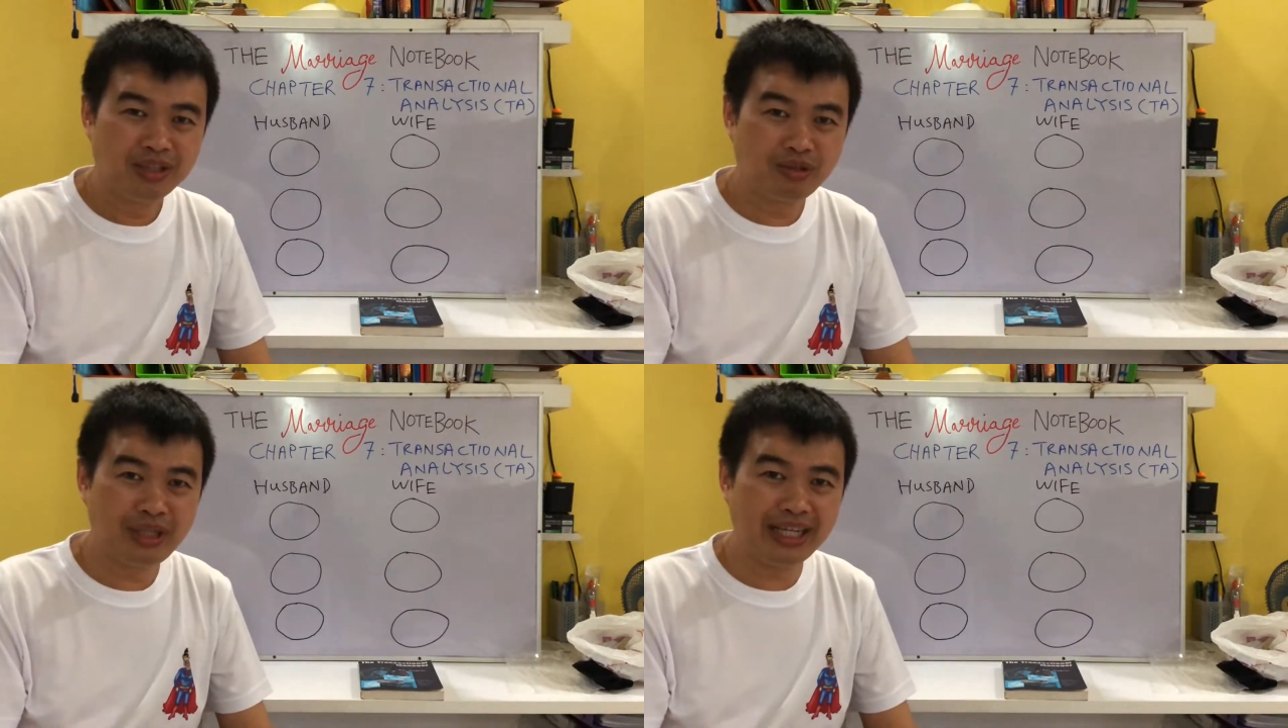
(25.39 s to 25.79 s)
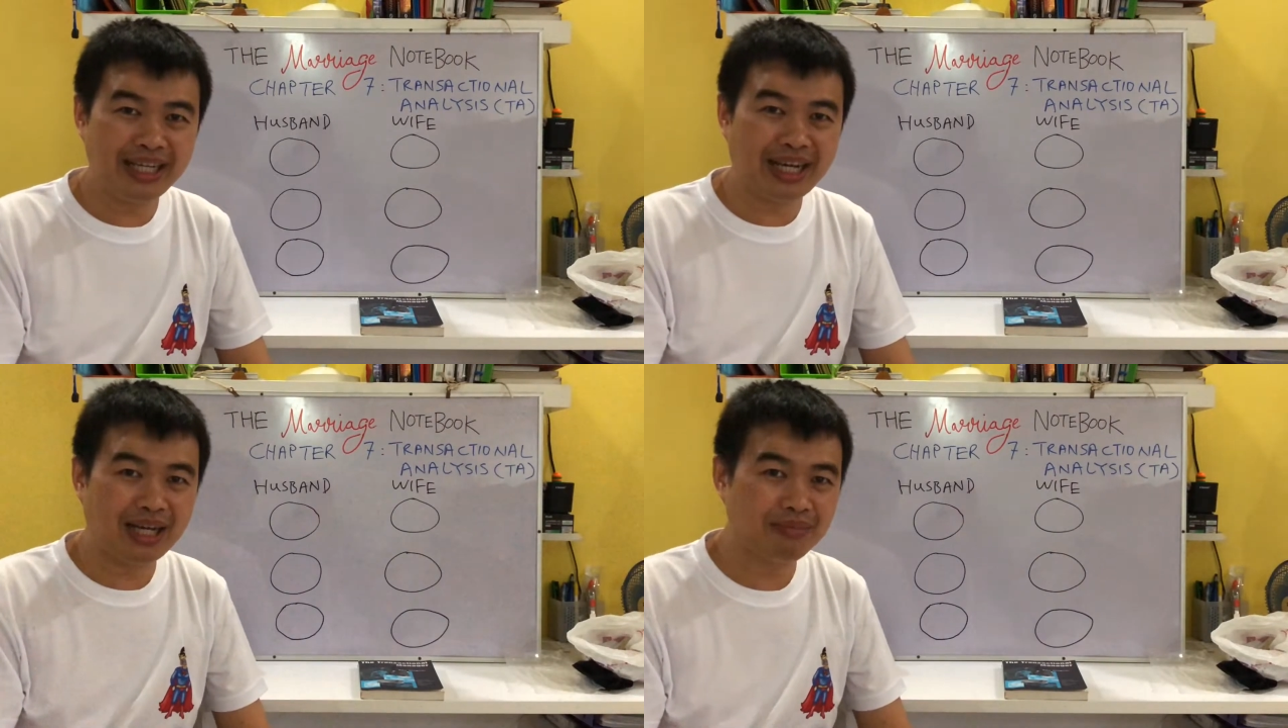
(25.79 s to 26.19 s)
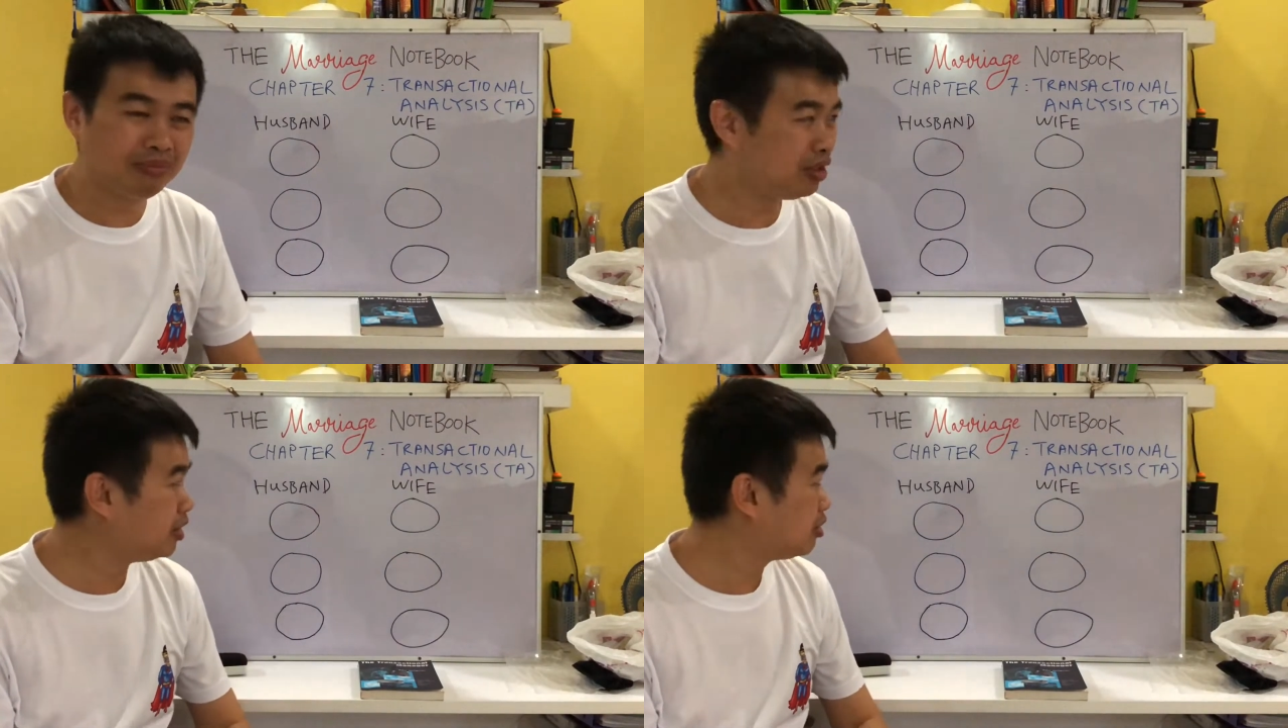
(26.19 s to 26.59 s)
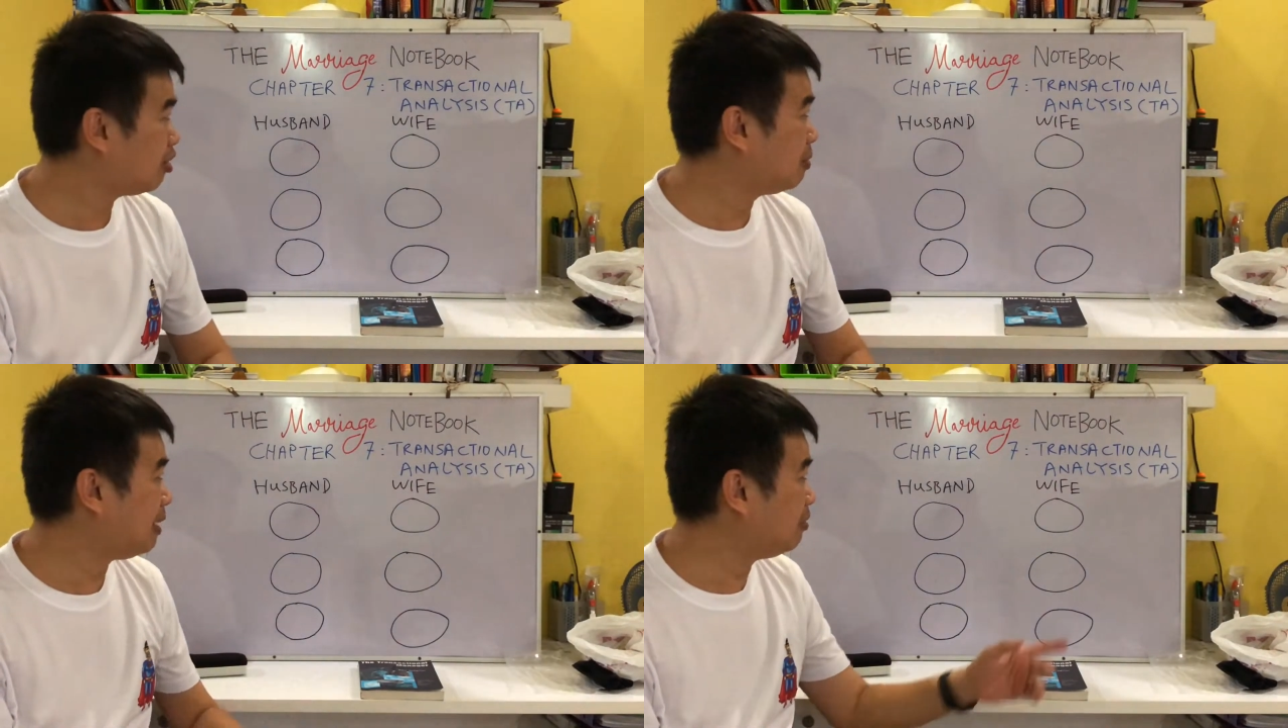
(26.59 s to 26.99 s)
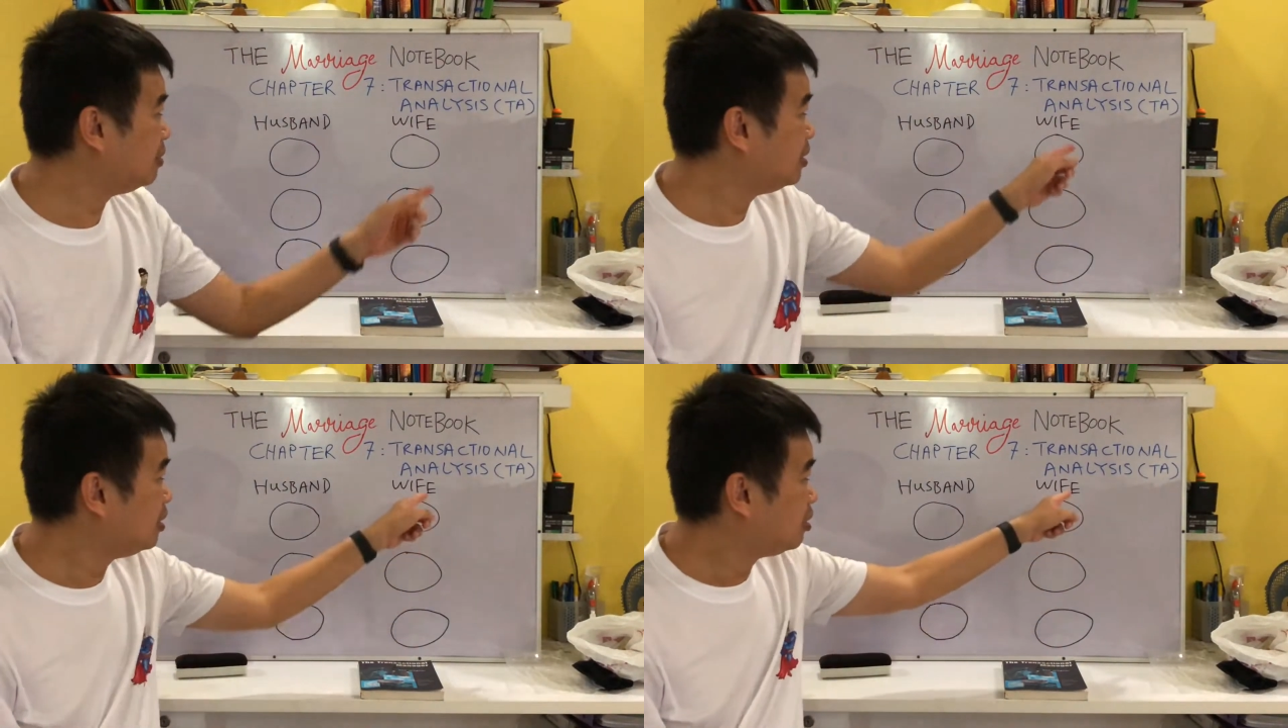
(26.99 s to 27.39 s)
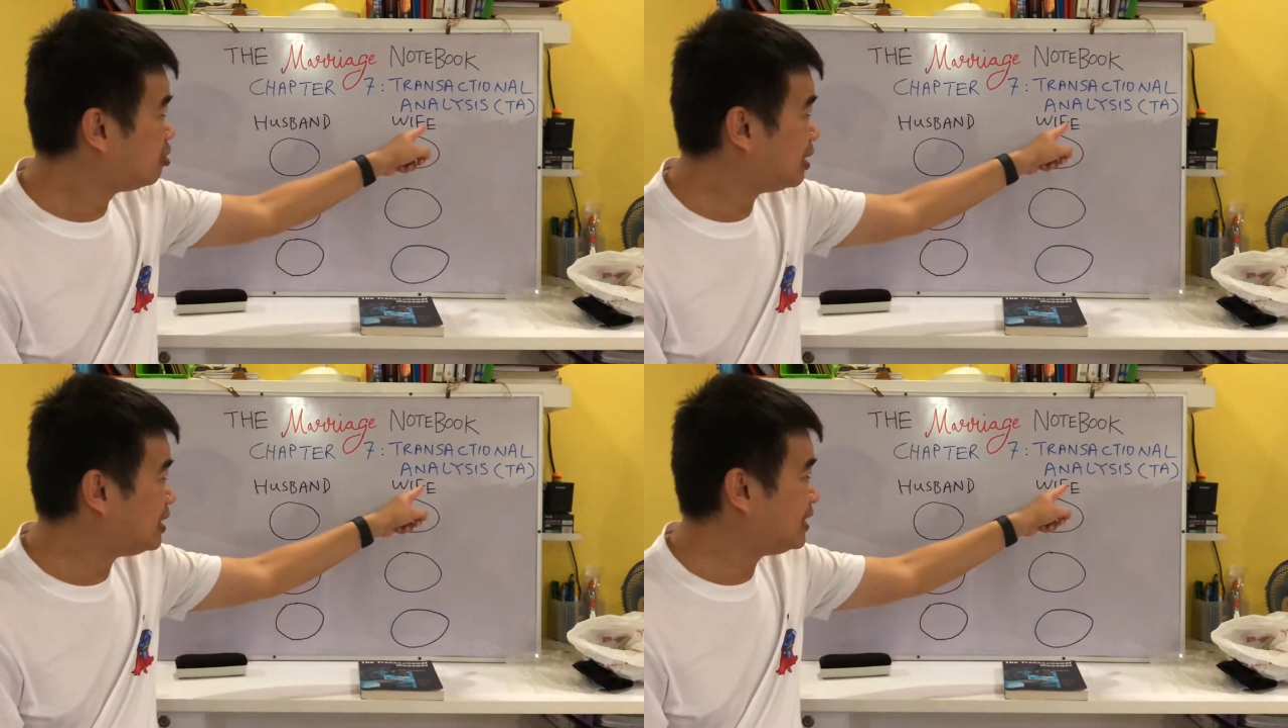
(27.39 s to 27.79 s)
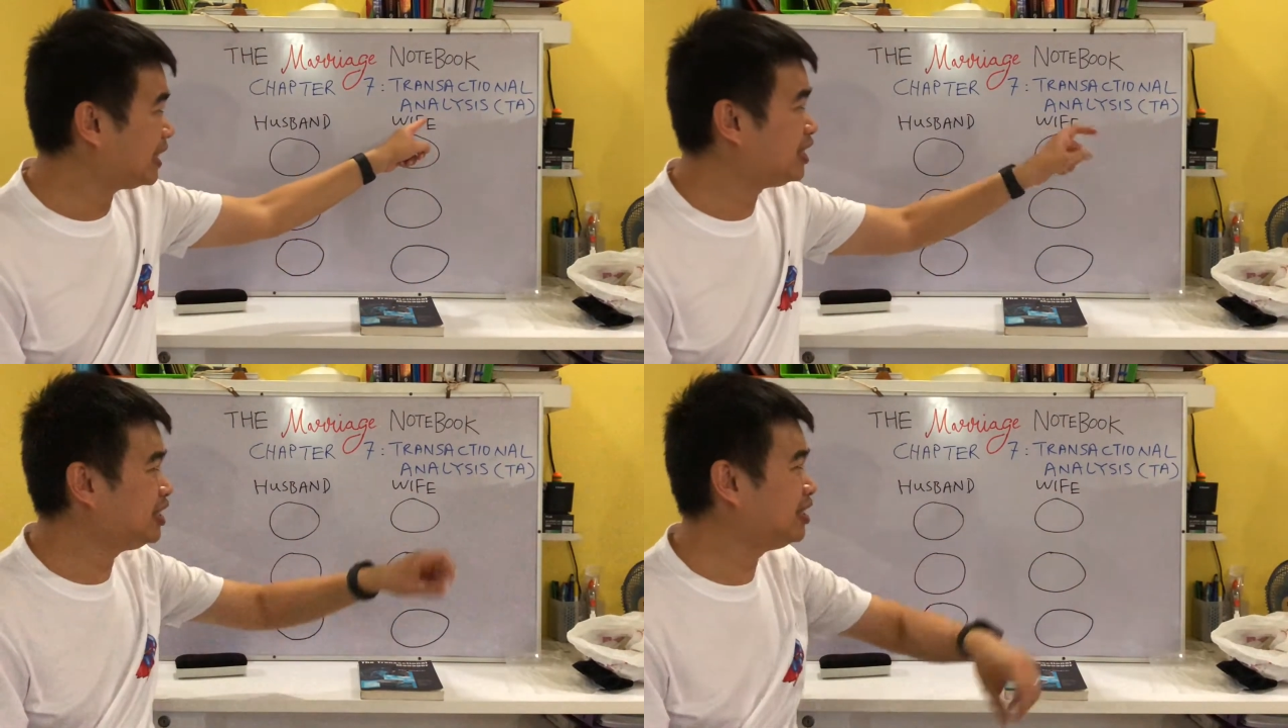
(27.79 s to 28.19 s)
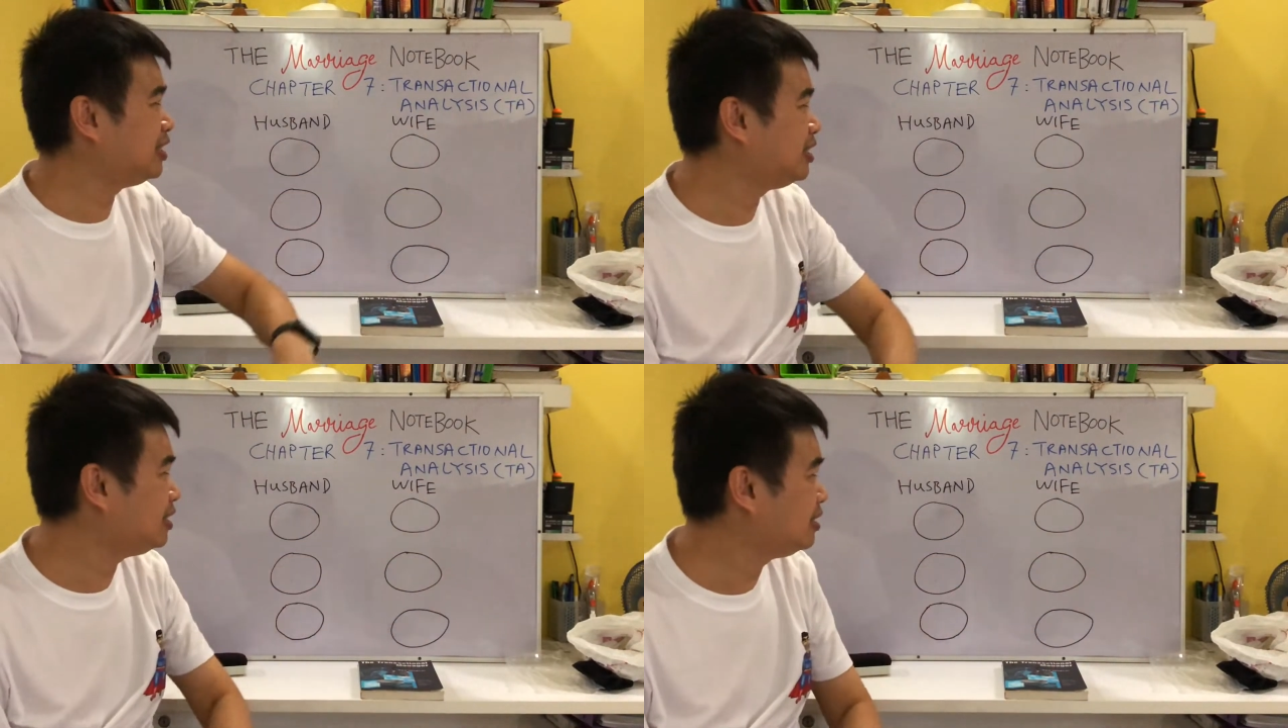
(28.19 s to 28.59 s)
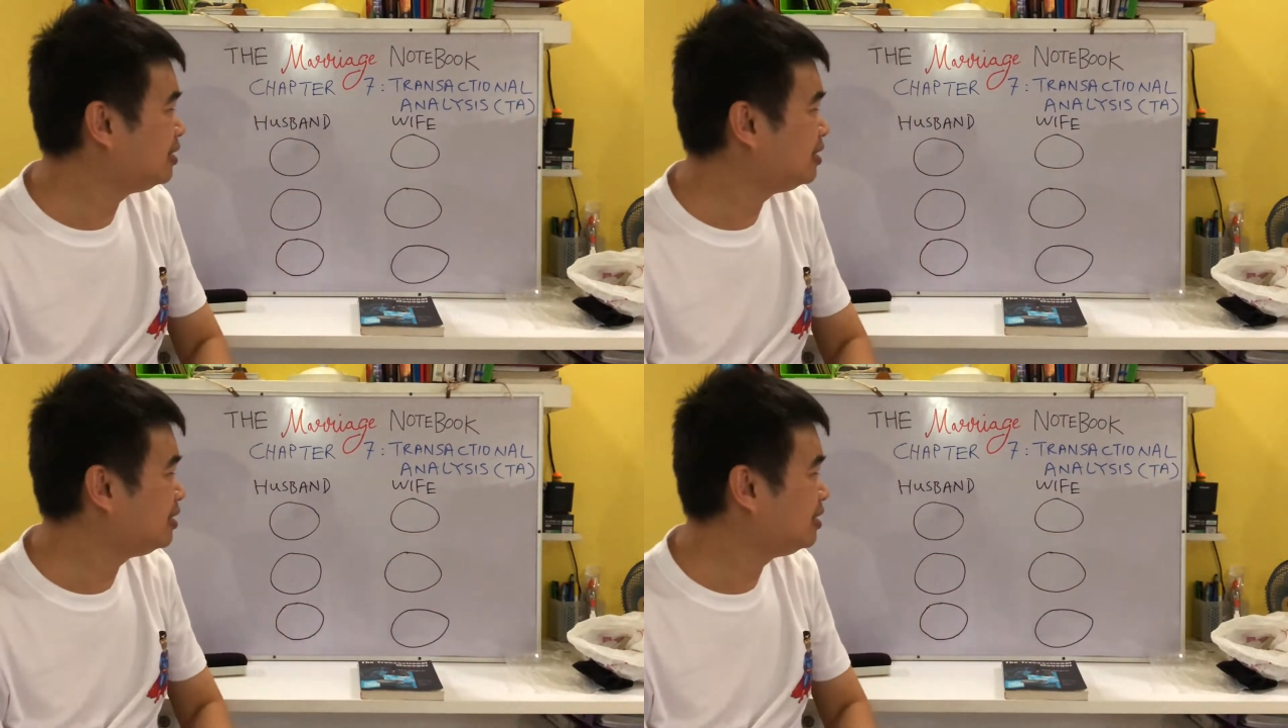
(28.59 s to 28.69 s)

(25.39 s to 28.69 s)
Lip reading: Today I'm going to talk about transactional